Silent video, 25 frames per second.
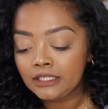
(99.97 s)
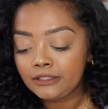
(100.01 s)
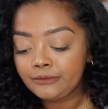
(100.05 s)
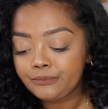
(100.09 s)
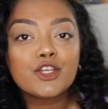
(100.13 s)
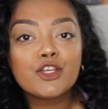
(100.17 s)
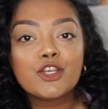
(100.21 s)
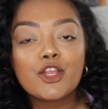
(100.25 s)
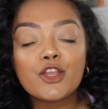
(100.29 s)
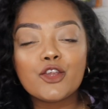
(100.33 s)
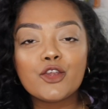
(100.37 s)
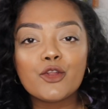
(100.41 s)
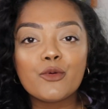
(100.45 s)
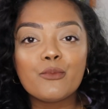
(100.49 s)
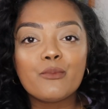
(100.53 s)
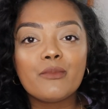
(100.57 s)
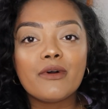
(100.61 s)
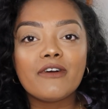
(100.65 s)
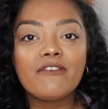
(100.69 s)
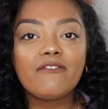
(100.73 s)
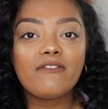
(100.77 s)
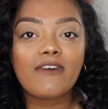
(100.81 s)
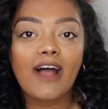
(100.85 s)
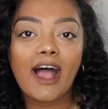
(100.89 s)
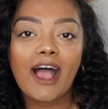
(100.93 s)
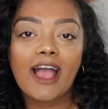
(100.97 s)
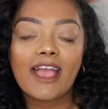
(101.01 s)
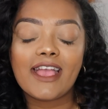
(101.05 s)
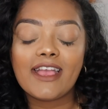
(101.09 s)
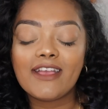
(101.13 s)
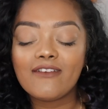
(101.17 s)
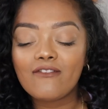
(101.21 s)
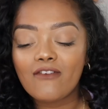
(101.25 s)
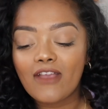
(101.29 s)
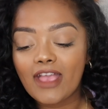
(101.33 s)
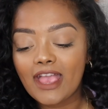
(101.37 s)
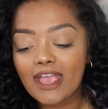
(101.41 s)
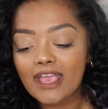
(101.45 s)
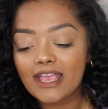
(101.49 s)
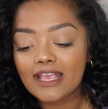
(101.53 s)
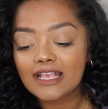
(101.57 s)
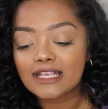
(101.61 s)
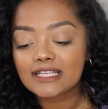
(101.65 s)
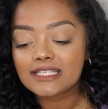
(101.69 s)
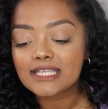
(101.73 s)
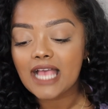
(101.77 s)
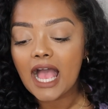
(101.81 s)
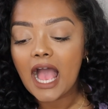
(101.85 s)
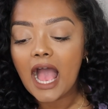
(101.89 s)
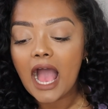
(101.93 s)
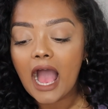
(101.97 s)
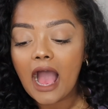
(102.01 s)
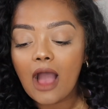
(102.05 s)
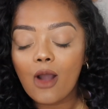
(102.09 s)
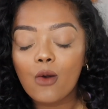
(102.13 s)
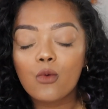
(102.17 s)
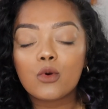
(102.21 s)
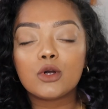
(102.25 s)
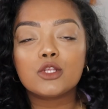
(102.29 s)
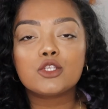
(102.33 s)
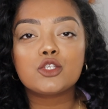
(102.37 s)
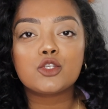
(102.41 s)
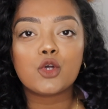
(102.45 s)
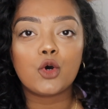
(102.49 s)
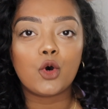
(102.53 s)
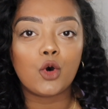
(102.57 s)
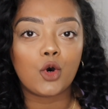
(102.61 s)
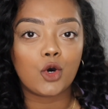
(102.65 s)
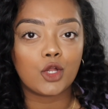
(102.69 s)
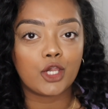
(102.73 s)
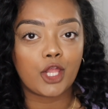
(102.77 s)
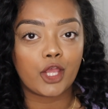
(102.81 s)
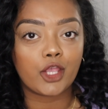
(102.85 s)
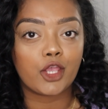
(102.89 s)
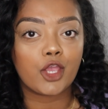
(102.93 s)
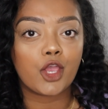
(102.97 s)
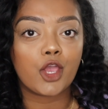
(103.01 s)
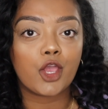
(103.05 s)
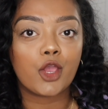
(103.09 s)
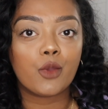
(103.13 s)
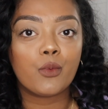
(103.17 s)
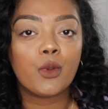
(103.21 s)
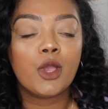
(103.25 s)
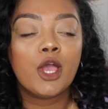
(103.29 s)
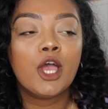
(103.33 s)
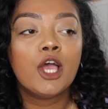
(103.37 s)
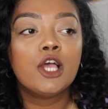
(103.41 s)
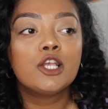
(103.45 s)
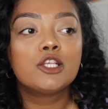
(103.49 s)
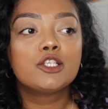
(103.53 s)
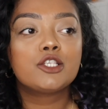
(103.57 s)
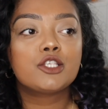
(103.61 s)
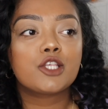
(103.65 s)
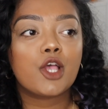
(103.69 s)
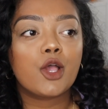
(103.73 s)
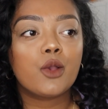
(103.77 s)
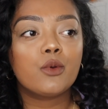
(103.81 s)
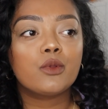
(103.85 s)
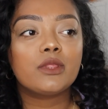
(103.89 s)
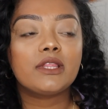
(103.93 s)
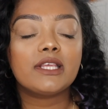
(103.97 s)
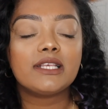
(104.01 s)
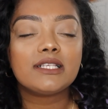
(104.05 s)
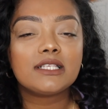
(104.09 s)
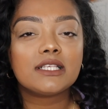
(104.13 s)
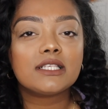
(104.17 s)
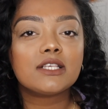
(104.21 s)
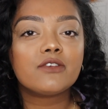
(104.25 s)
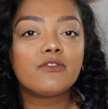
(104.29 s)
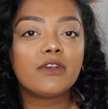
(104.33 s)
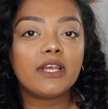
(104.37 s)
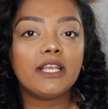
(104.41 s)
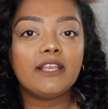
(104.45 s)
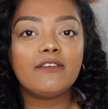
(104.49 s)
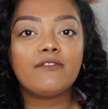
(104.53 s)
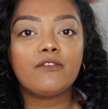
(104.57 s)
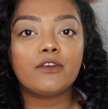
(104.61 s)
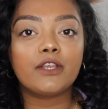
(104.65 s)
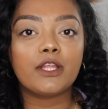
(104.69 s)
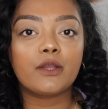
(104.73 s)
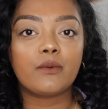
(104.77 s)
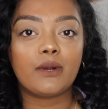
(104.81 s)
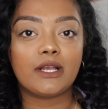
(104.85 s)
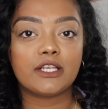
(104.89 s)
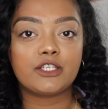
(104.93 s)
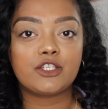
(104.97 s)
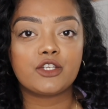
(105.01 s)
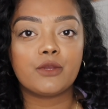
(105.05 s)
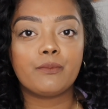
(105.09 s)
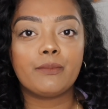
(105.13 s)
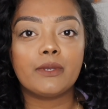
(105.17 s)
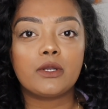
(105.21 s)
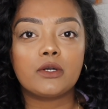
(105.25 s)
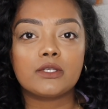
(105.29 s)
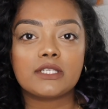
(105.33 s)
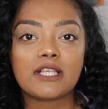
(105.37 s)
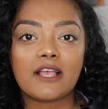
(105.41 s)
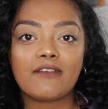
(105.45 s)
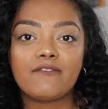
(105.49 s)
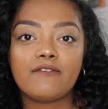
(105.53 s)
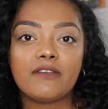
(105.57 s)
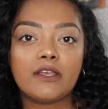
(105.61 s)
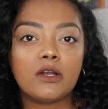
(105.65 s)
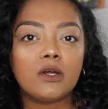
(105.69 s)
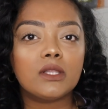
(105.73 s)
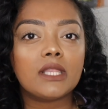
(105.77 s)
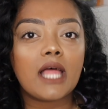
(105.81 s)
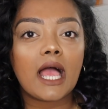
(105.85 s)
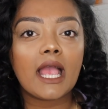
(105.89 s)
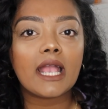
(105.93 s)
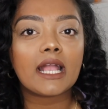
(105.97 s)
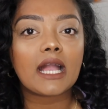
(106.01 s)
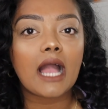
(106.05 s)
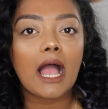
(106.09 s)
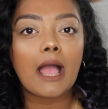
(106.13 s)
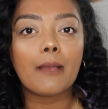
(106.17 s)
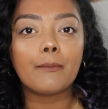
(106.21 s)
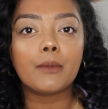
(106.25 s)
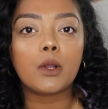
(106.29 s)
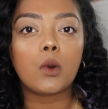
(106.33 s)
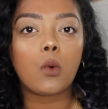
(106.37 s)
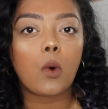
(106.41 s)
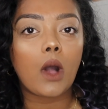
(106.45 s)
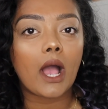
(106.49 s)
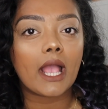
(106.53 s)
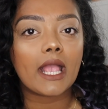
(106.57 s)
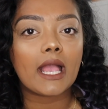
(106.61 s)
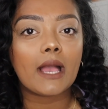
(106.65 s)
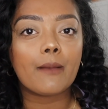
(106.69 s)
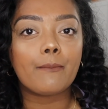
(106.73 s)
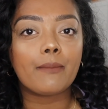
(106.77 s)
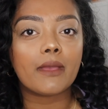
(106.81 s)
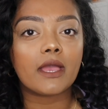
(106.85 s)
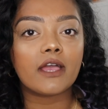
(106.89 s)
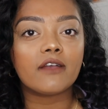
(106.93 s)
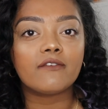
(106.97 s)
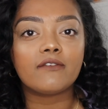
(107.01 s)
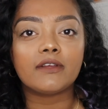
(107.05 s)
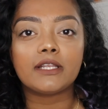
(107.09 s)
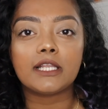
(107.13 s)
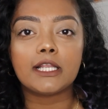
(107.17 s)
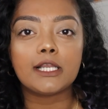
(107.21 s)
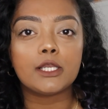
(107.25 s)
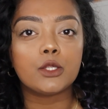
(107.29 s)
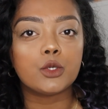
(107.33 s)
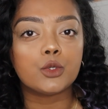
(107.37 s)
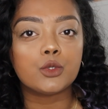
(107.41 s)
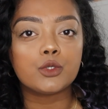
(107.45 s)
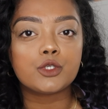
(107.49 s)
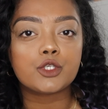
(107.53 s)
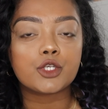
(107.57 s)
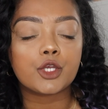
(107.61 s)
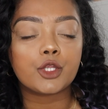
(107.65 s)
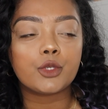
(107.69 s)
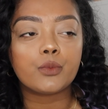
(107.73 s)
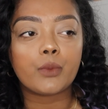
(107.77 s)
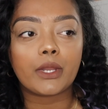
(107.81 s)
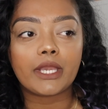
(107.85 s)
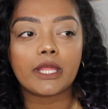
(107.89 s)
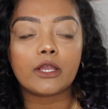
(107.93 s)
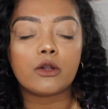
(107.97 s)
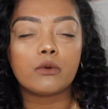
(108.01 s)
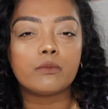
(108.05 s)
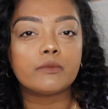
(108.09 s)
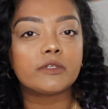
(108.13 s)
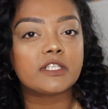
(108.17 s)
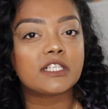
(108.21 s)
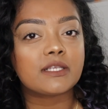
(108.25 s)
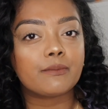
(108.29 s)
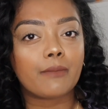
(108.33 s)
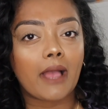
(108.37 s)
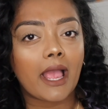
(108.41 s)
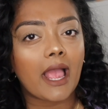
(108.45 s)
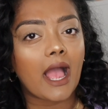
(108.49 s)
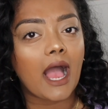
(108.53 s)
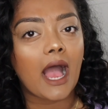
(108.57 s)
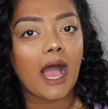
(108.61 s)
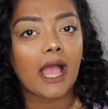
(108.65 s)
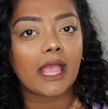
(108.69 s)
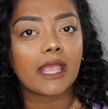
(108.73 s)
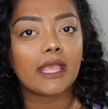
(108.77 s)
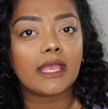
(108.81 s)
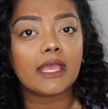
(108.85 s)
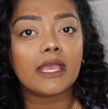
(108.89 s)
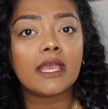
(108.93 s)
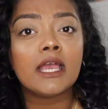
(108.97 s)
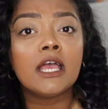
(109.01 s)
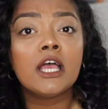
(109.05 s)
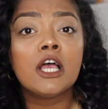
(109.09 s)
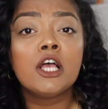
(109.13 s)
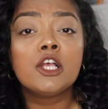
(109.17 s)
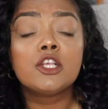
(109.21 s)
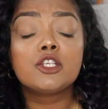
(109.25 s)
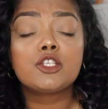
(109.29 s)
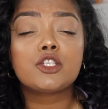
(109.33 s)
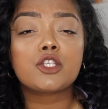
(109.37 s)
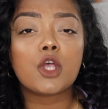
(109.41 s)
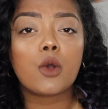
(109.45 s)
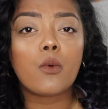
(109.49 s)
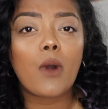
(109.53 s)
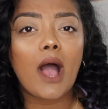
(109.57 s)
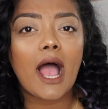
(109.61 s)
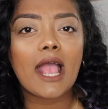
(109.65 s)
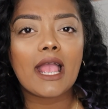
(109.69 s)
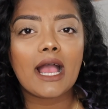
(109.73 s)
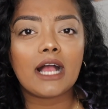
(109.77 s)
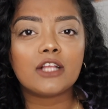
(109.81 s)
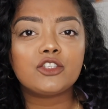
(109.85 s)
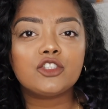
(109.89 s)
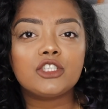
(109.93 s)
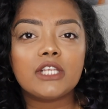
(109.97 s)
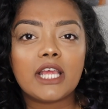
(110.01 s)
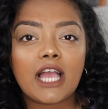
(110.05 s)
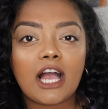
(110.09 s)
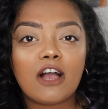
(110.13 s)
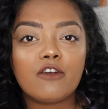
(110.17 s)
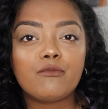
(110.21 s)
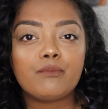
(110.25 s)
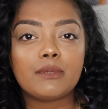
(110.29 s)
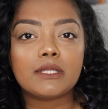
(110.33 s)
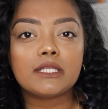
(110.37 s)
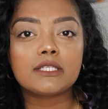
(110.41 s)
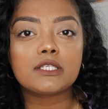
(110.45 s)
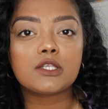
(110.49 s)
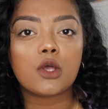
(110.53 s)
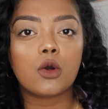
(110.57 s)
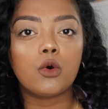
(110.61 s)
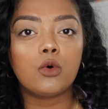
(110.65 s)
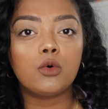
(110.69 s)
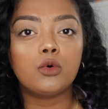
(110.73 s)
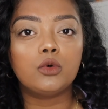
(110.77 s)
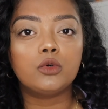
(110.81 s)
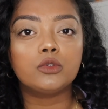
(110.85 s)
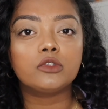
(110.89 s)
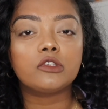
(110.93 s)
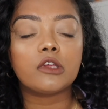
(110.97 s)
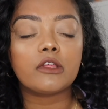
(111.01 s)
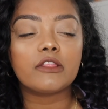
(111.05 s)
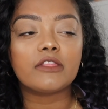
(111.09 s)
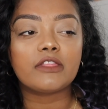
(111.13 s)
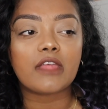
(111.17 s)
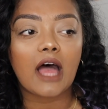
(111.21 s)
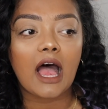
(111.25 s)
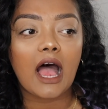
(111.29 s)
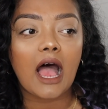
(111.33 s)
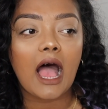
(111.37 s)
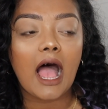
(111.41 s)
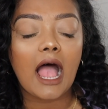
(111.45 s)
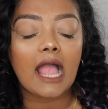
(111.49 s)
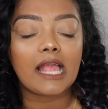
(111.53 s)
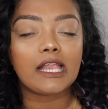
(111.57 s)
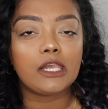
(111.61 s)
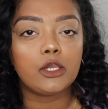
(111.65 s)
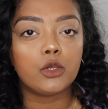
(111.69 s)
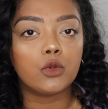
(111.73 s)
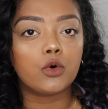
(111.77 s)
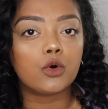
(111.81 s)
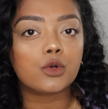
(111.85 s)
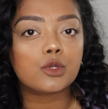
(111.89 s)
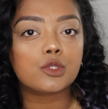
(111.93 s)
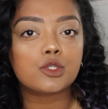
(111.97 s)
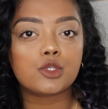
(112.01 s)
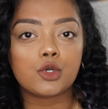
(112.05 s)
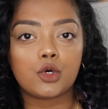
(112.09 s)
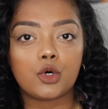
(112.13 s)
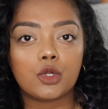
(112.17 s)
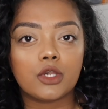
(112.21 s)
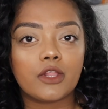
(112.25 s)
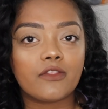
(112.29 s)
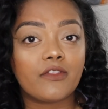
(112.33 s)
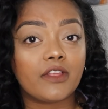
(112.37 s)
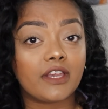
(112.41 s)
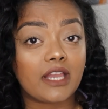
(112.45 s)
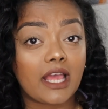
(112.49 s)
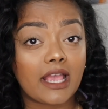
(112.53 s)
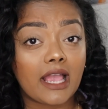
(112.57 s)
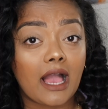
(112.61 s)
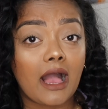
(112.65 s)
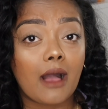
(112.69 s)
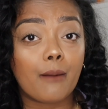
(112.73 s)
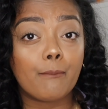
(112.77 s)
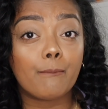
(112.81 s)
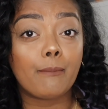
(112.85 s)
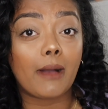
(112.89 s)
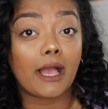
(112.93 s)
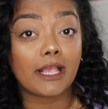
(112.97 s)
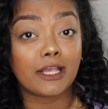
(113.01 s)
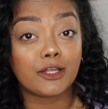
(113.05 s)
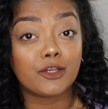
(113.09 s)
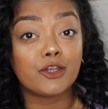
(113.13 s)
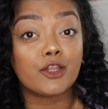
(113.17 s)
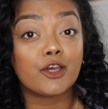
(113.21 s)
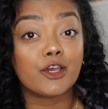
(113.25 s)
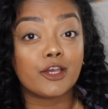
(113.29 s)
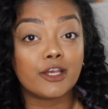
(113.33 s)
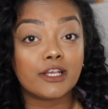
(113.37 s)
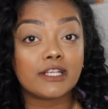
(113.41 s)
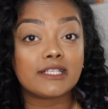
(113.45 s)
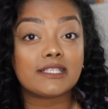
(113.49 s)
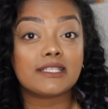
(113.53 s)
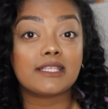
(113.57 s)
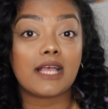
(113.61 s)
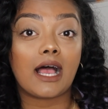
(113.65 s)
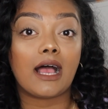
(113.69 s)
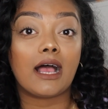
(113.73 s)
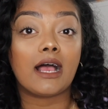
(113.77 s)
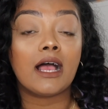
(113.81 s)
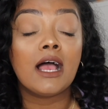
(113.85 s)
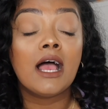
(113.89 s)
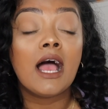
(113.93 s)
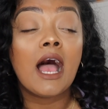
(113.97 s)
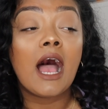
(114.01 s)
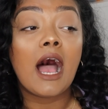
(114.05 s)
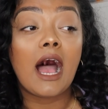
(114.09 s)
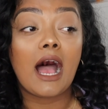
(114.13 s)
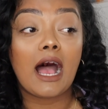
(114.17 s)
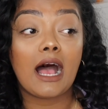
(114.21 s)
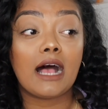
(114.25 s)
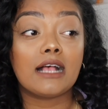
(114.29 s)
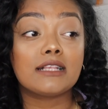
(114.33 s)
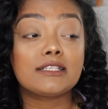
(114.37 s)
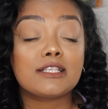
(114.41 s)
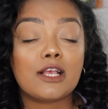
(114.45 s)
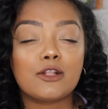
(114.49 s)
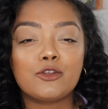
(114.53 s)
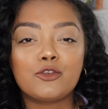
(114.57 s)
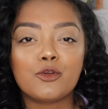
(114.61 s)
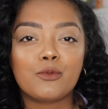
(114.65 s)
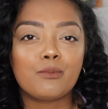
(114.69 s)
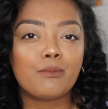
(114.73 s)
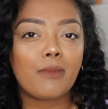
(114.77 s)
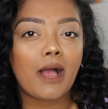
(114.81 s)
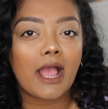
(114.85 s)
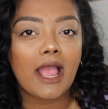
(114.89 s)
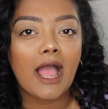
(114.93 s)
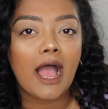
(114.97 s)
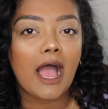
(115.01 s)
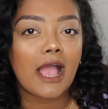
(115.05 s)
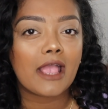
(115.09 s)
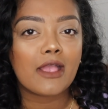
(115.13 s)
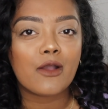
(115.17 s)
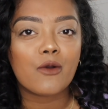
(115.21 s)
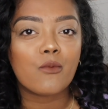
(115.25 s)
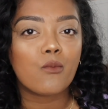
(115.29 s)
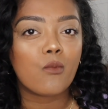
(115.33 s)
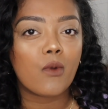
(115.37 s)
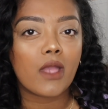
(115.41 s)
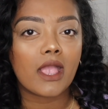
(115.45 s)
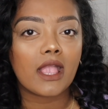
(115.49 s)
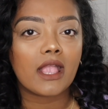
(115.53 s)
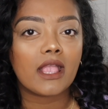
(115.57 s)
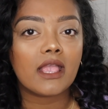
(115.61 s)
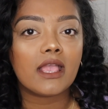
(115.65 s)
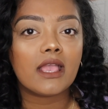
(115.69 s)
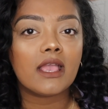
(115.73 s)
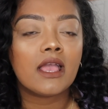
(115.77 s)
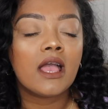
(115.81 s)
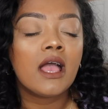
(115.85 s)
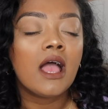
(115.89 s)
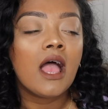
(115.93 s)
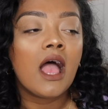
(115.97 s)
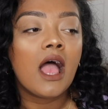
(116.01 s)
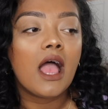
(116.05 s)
Question number 5 is, how tall are you? So this is a really funny question because I feel like I'm quite a bit of an illusion when it comes to my height. So I actually have been told that I look taller than I am by a nurse that has done my height and weight.